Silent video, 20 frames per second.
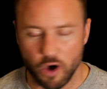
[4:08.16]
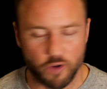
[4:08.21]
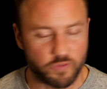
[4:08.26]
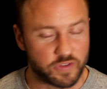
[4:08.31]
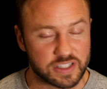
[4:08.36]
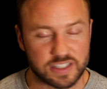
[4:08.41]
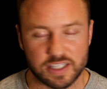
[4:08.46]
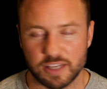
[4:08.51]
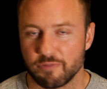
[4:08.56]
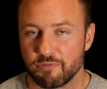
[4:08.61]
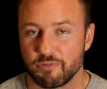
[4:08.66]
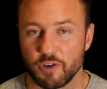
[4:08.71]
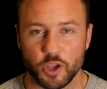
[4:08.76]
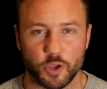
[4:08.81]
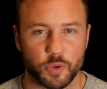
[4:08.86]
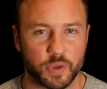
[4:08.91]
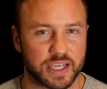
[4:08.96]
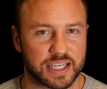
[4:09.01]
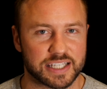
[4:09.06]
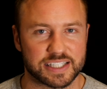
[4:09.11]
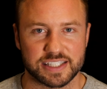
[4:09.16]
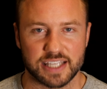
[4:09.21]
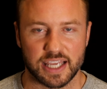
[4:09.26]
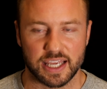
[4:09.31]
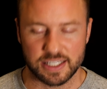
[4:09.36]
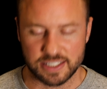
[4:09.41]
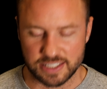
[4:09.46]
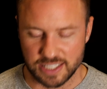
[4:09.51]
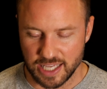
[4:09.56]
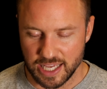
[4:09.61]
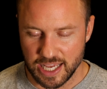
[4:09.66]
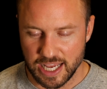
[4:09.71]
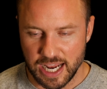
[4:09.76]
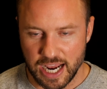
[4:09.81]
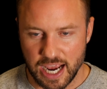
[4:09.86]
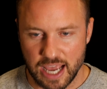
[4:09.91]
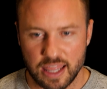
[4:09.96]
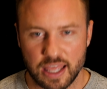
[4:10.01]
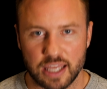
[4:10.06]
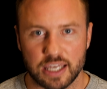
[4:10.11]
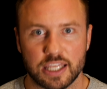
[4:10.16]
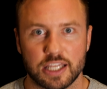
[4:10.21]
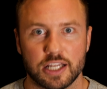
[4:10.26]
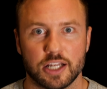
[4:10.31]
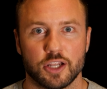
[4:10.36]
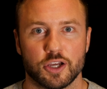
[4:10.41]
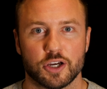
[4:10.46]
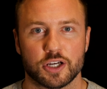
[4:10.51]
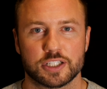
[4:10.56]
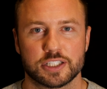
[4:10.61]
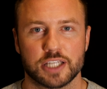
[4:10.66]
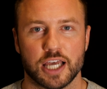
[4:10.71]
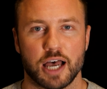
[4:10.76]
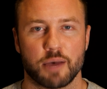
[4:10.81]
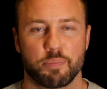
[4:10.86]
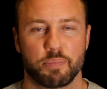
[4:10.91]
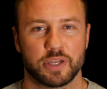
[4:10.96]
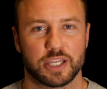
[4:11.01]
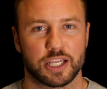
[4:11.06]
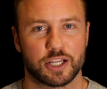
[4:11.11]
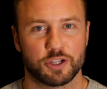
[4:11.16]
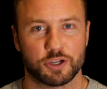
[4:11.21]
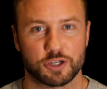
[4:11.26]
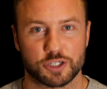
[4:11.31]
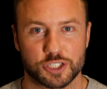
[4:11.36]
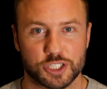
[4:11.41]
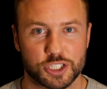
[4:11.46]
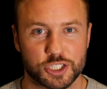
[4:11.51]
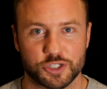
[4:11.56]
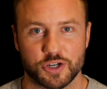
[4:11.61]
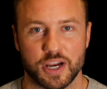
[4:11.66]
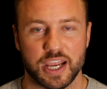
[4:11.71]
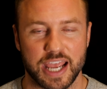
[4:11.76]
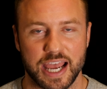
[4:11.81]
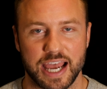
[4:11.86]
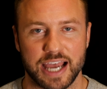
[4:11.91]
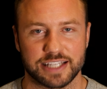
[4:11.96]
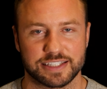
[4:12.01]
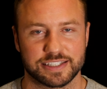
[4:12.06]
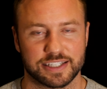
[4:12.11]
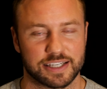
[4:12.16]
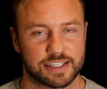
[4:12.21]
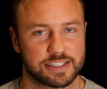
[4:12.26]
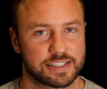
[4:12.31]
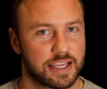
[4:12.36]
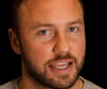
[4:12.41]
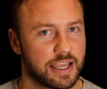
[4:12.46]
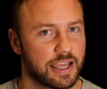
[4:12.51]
obviously following a scent, and then he looked up and he looked straight at us.